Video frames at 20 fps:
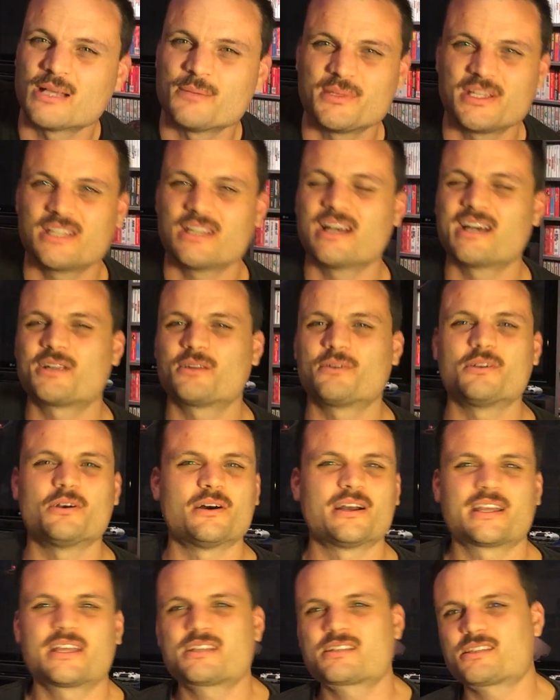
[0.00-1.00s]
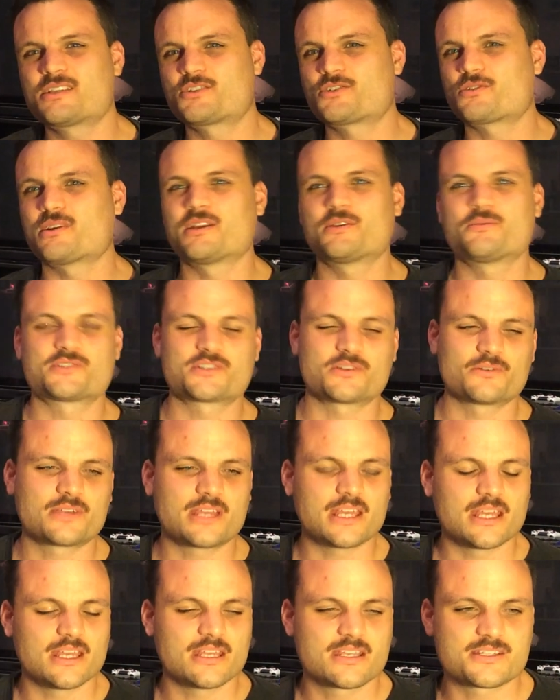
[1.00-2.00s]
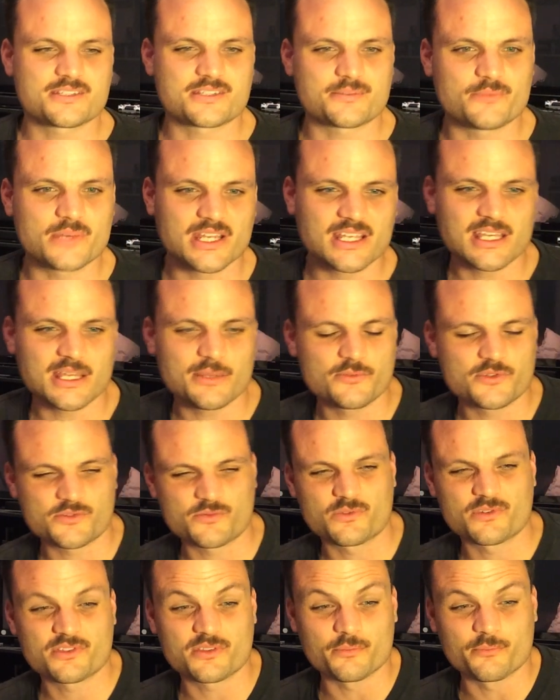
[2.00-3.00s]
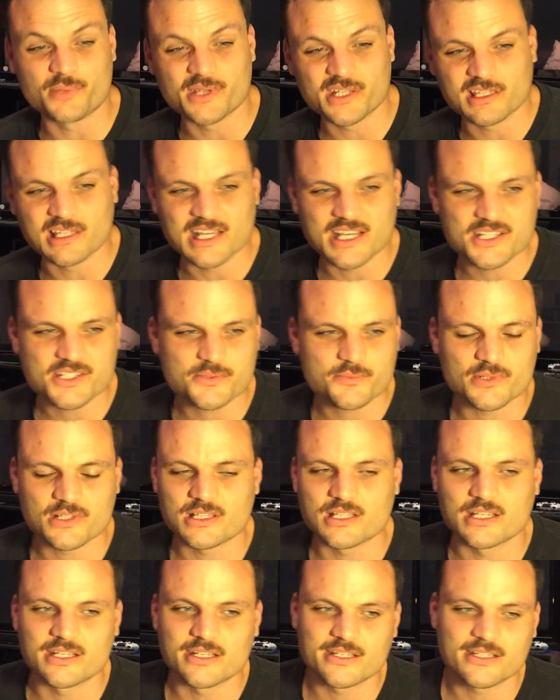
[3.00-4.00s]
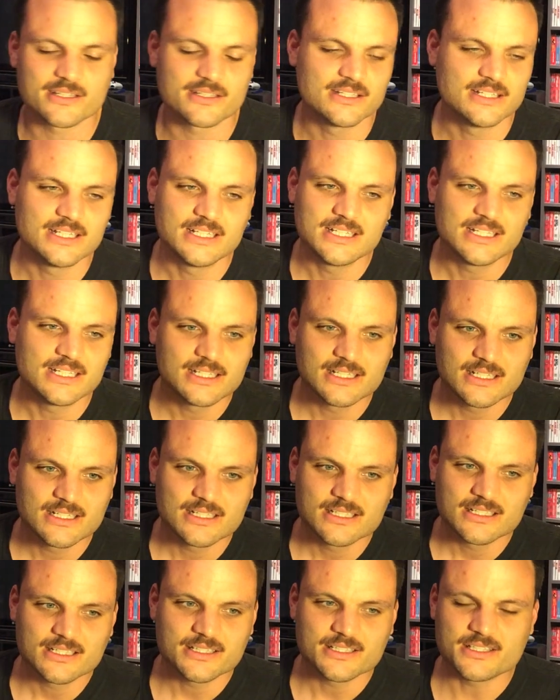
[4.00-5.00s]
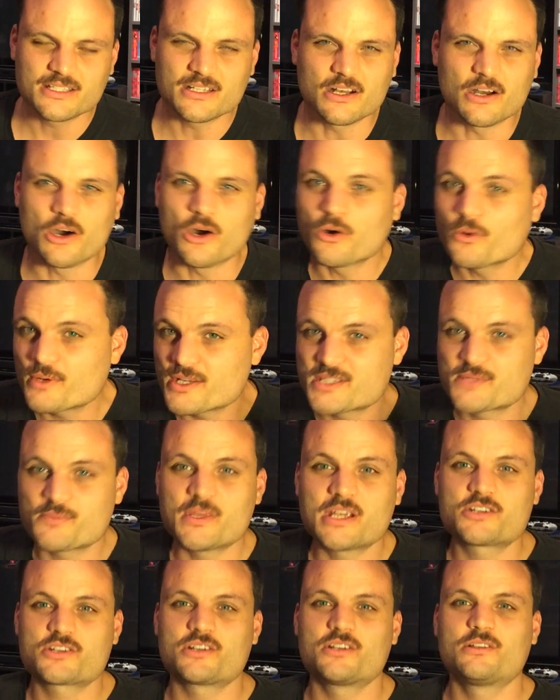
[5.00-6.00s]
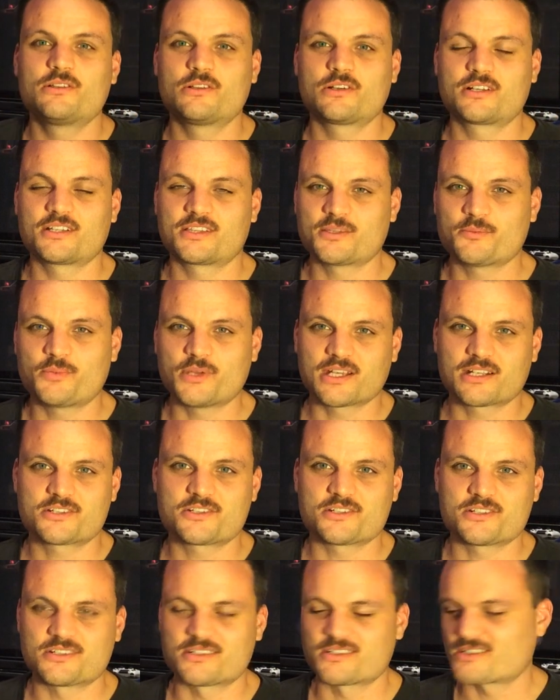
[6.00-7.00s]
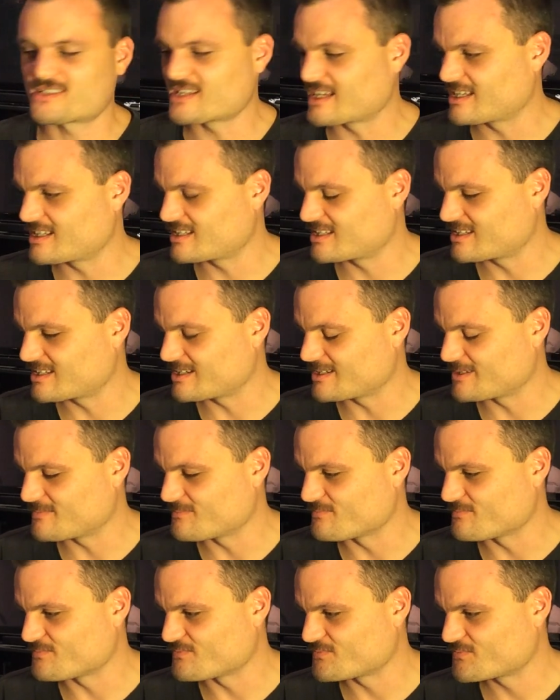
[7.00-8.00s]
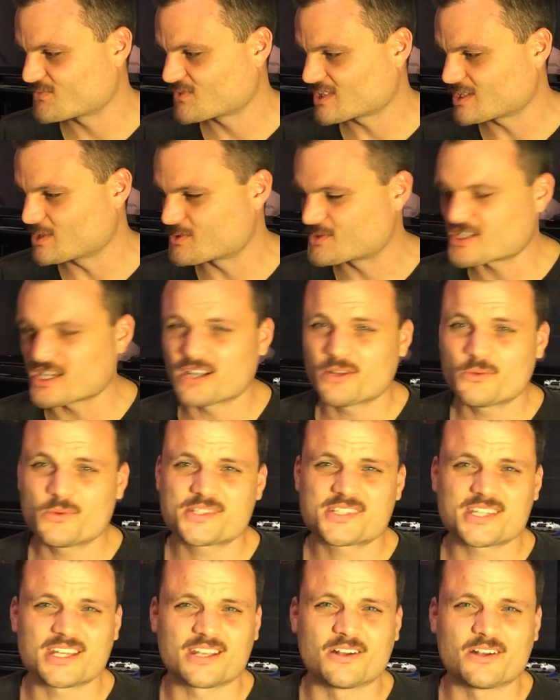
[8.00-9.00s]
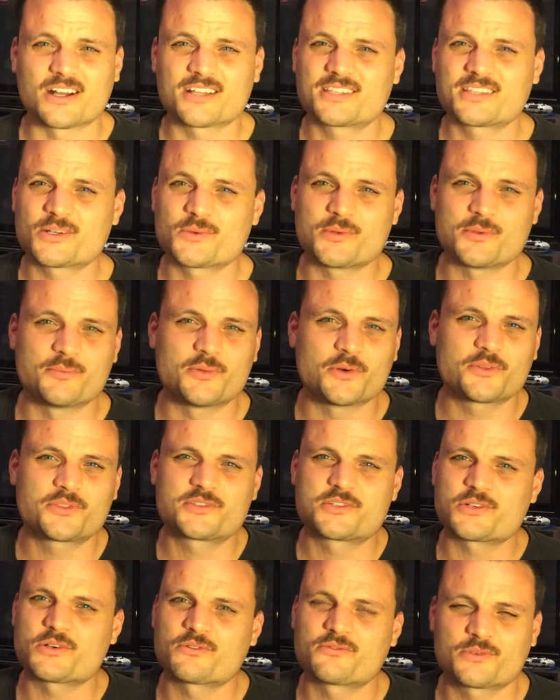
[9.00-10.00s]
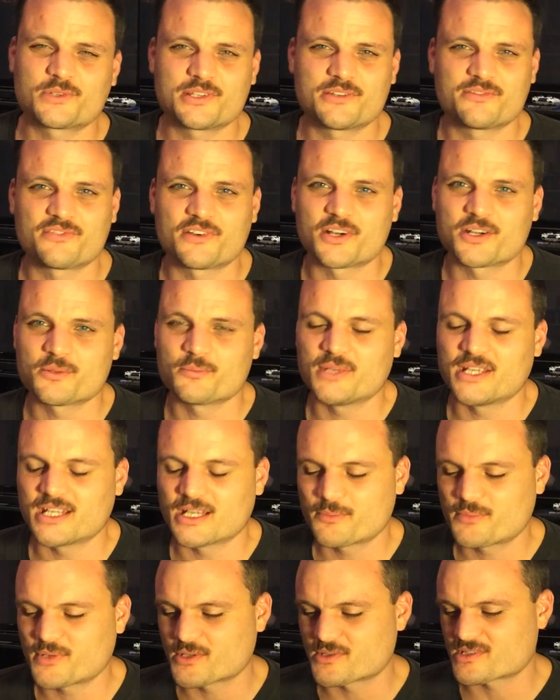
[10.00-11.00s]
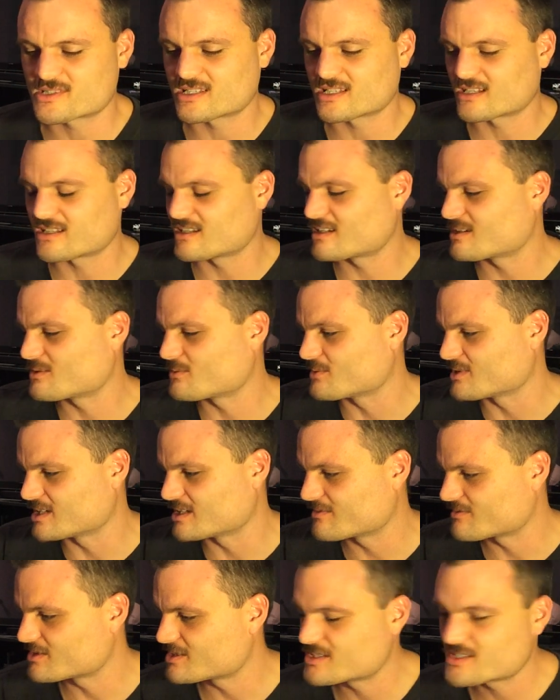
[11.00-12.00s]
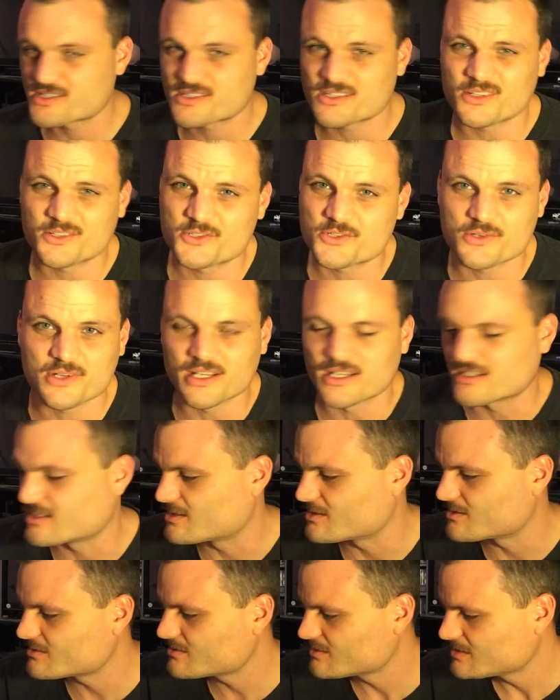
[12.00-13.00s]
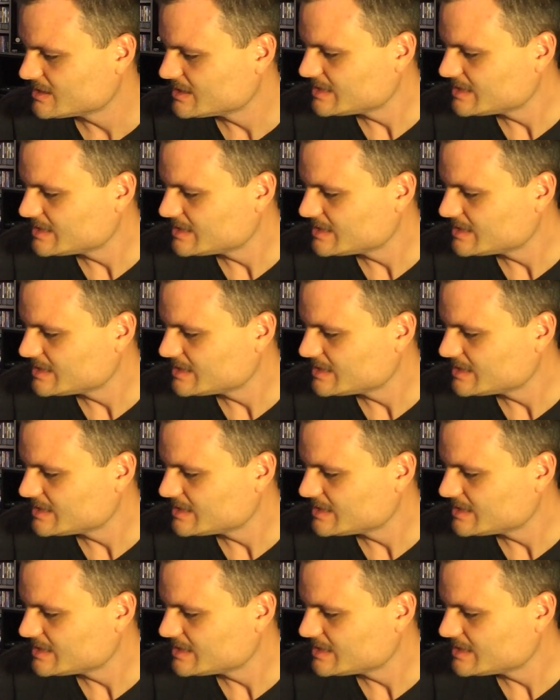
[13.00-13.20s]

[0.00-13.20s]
mean, I don't know. I guess the trade was okay because my game was worth a bit less, but like, always make sure you look at the pictures. And it was kind of once I got there, we both drove really far to meet up. I was like, whatever, just I'll trade, you know.